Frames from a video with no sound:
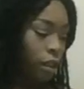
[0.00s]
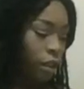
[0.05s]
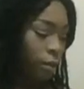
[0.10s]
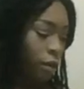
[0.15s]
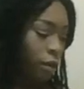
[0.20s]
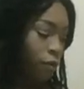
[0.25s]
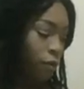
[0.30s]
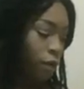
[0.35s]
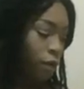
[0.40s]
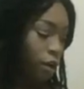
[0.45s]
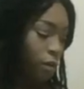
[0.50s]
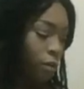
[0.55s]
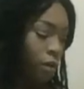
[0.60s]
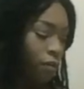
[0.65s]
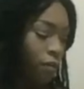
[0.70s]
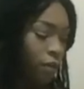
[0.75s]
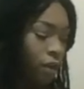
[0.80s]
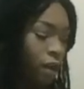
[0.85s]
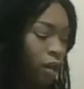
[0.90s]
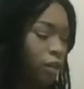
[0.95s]
over here, I'm
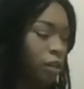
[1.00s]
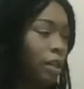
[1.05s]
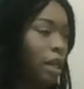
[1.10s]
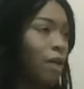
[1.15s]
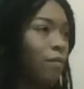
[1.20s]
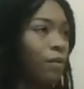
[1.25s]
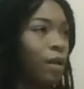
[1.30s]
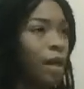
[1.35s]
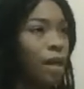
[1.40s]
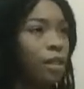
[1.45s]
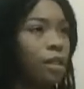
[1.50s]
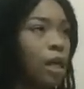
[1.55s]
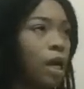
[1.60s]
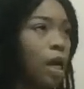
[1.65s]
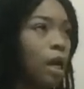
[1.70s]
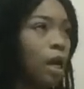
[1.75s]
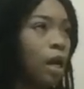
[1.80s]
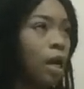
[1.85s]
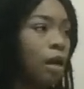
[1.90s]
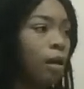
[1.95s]
over there, I just haven't had
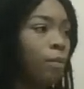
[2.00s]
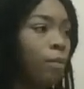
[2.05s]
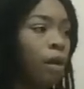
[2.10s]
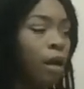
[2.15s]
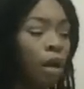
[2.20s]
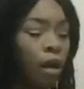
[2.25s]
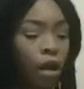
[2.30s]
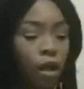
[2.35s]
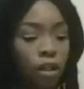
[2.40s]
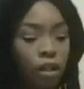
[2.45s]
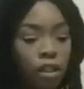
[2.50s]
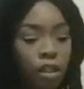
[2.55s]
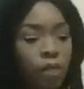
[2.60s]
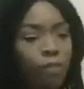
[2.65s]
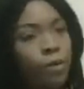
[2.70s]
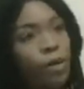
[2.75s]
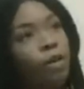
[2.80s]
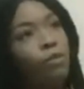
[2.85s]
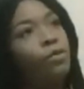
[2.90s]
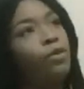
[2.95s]
time to
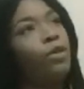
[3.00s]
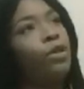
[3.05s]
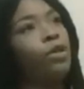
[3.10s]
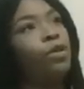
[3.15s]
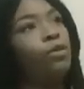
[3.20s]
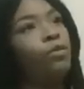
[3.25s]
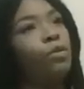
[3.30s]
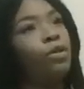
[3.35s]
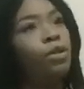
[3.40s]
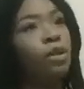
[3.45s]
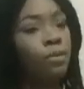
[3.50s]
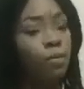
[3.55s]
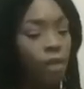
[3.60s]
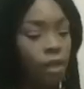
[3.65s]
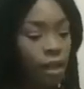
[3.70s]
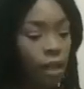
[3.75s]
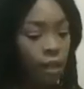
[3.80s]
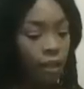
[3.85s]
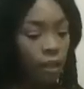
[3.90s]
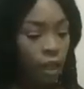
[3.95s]
spend with you, or
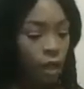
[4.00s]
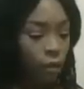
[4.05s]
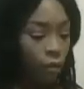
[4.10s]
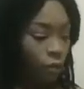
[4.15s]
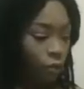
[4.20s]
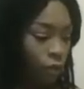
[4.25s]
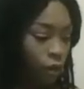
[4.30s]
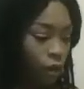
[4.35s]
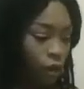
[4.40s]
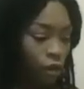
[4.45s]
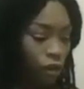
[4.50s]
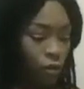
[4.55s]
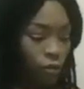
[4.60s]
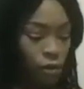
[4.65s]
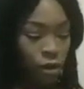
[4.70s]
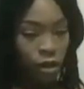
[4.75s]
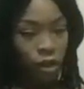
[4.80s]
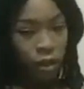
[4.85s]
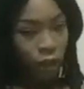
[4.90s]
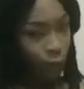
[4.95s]
something like that, when really you just
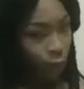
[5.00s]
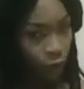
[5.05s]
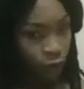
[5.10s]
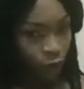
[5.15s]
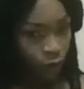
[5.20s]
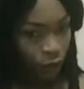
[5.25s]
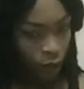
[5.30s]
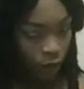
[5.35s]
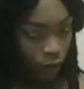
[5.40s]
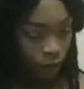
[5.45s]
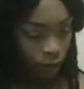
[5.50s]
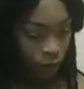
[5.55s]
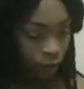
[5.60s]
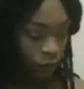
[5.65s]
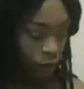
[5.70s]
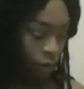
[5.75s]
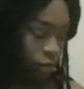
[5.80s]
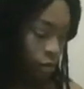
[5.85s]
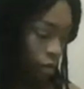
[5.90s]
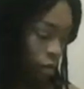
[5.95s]
want to cut the person off.
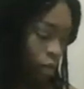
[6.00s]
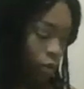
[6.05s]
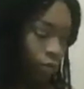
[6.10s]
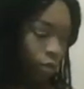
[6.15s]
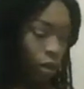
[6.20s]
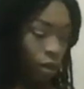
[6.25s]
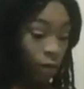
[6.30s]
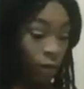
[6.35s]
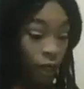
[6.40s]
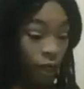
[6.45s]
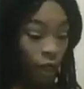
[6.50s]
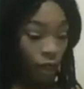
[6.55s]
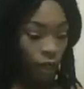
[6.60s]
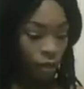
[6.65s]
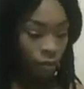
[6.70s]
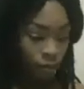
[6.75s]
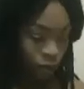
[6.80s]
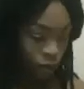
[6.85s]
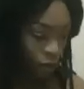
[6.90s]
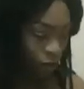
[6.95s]
That's what I'm getting.
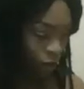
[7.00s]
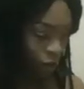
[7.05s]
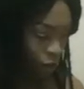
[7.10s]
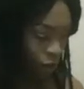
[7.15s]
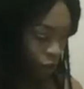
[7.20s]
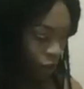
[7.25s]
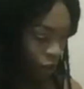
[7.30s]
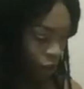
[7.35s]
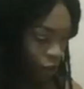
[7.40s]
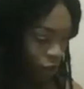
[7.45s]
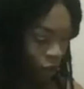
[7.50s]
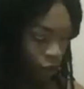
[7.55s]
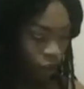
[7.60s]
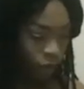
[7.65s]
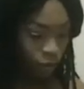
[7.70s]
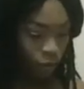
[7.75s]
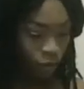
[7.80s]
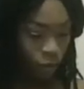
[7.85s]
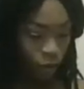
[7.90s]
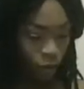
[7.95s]
So let's just see.
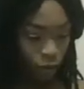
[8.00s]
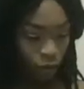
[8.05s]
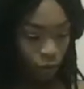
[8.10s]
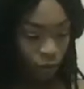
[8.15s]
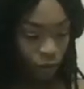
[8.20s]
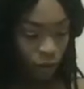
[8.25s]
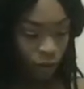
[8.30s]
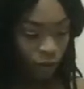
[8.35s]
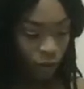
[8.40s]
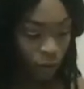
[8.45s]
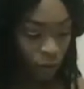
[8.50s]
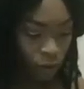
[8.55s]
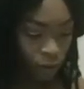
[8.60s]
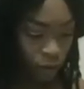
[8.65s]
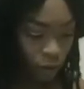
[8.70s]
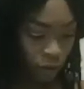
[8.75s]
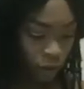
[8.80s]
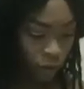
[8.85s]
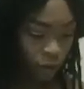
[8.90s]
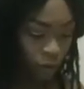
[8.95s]
Two of
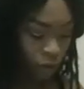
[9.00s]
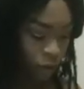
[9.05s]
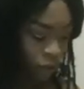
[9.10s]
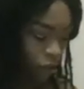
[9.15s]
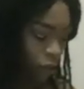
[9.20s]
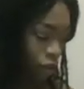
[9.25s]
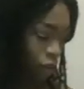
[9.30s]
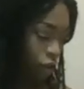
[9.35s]
Pentacles and the